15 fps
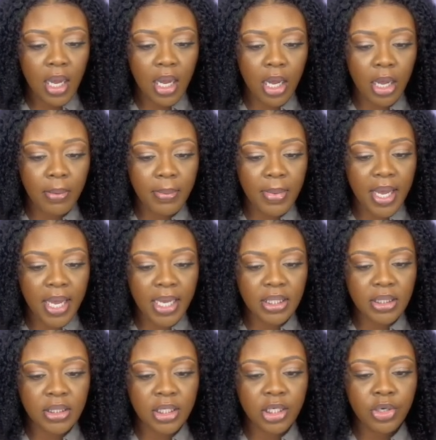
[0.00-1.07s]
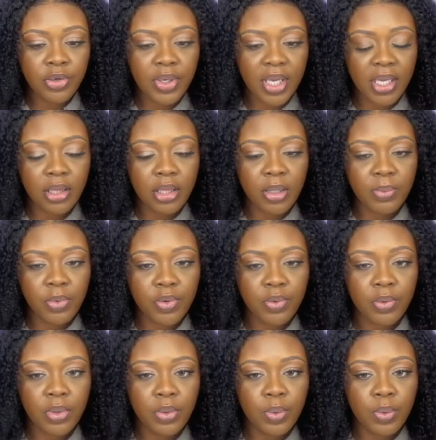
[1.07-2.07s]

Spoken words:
I did create them through